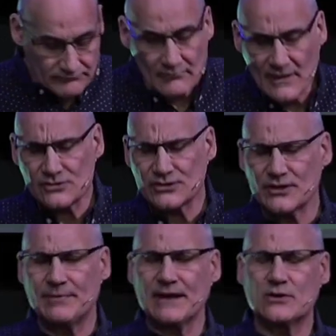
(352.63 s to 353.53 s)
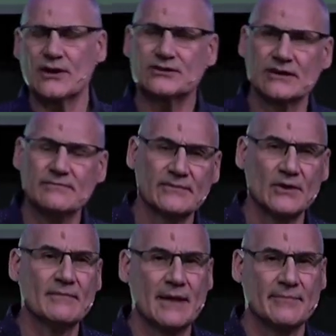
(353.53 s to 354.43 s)
So, the big question you
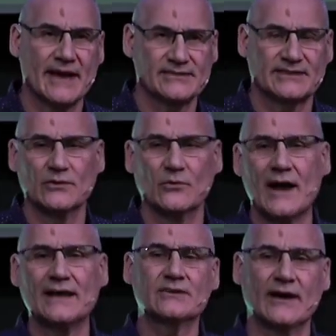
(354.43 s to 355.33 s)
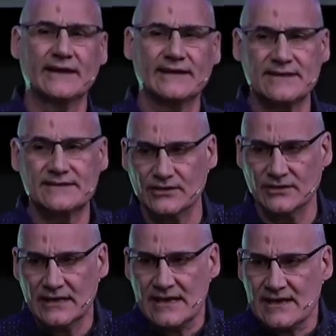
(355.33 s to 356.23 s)
might be asking why do I need to
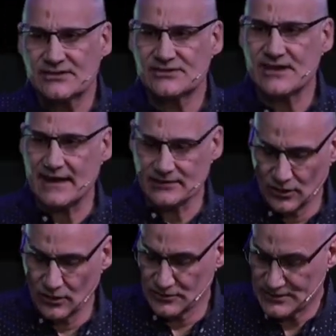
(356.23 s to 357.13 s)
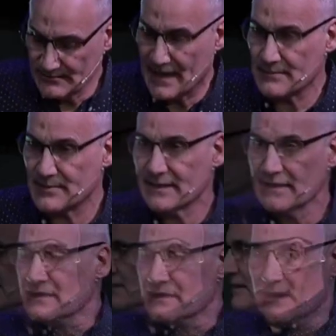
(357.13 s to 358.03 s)
set goals? You might be,
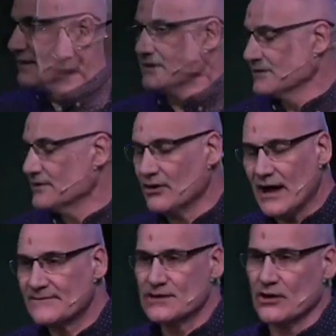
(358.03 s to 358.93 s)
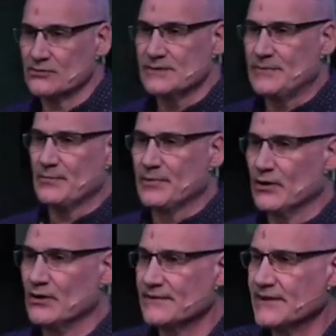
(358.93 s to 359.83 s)
uh, you know, I've talked to people
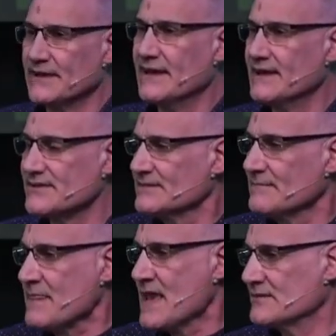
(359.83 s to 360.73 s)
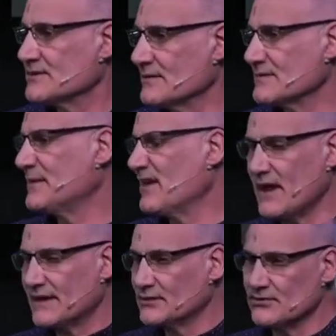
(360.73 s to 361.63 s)
over the years, and some of people, oh, I
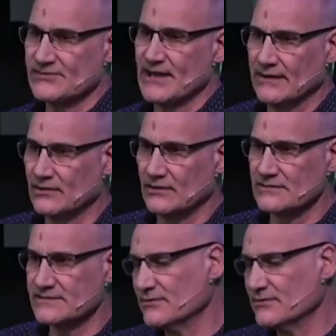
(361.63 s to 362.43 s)
don't set goals. I don't